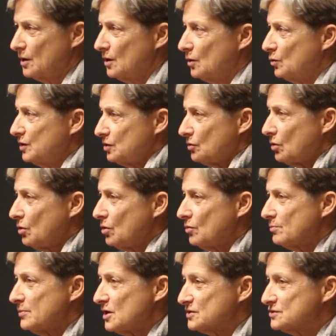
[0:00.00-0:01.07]
We all
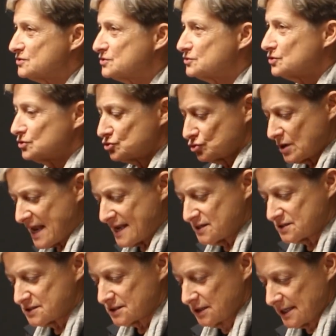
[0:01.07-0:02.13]
must
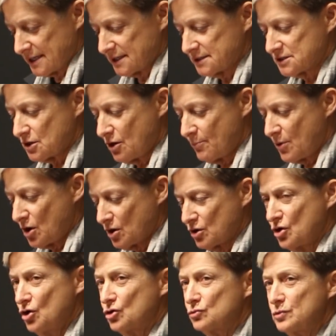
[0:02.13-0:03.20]
translate among
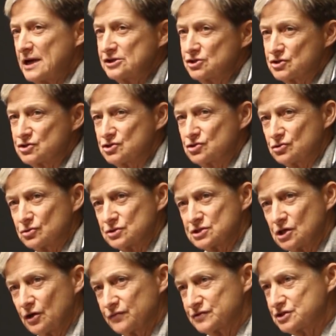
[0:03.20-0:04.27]
registers
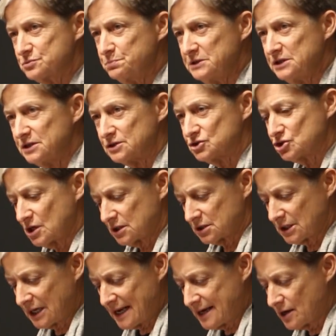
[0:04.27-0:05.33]
of speech and
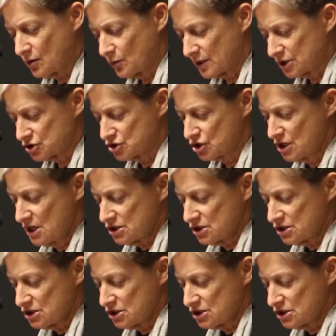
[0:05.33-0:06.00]
language,